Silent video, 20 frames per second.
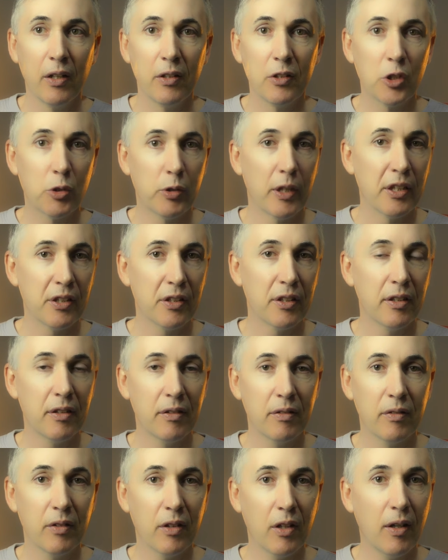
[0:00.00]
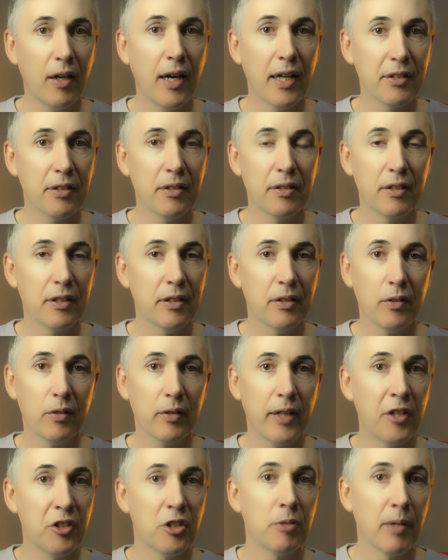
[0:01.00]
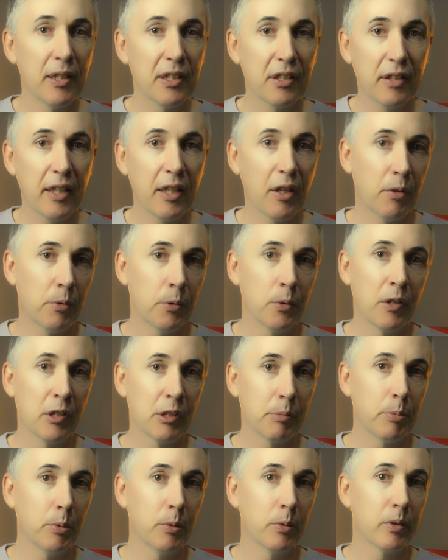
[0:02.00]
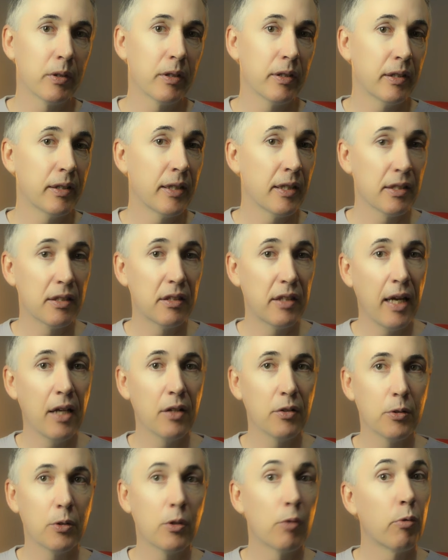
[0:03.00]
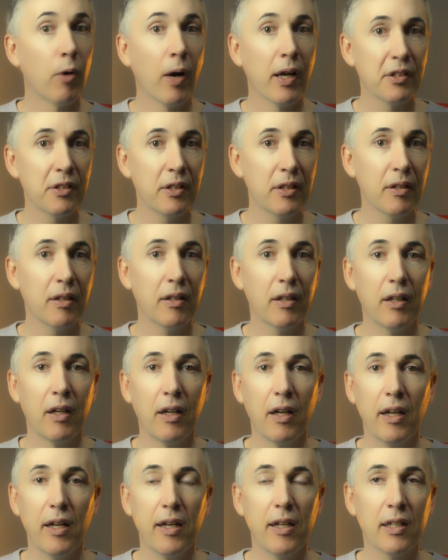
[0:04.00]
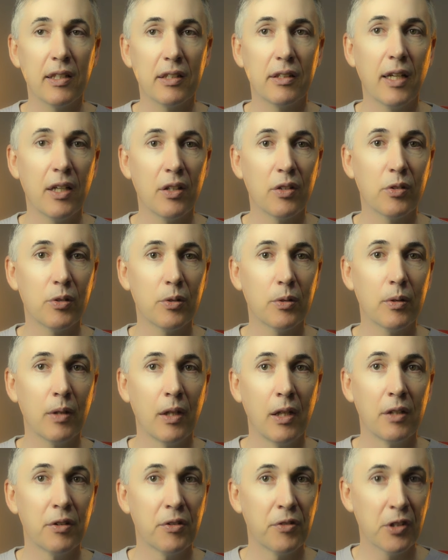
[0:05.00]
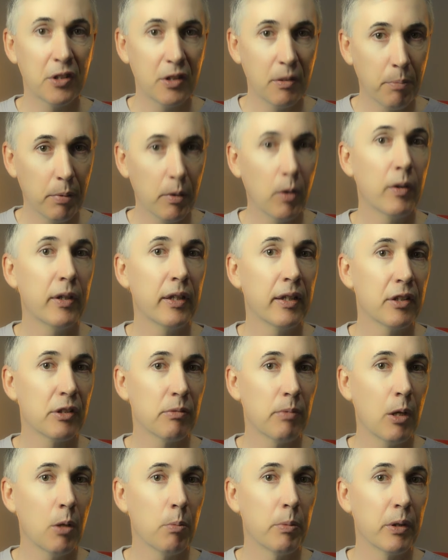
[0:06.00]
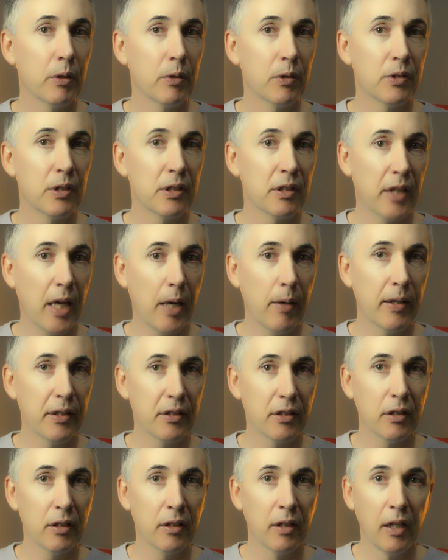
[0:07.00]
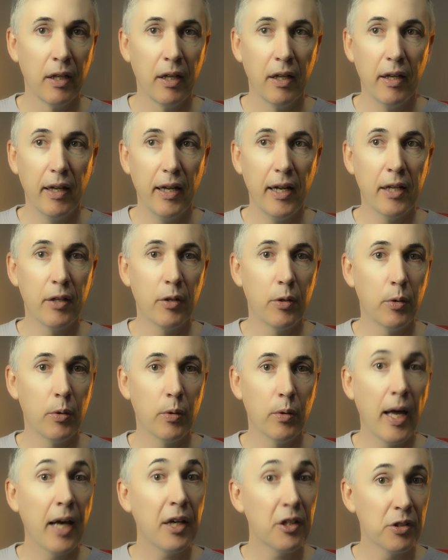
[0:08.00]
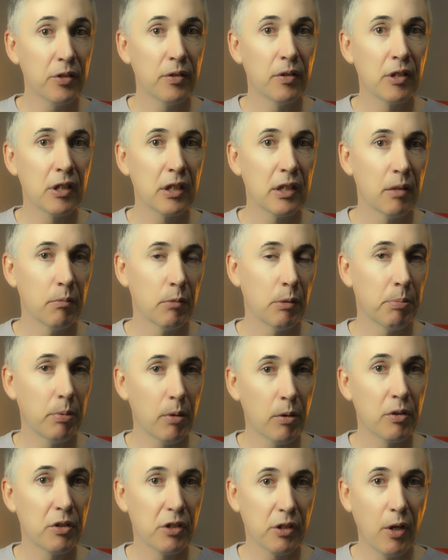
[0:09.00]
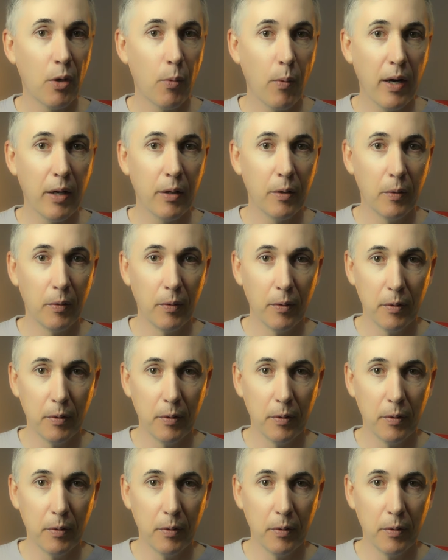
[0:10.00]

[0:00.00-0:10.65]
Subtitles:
stressed and heightened and edge of my seat through this book. And it's down to the writing and it's down to just the plotting as well, because this character and her actions were plotted so well.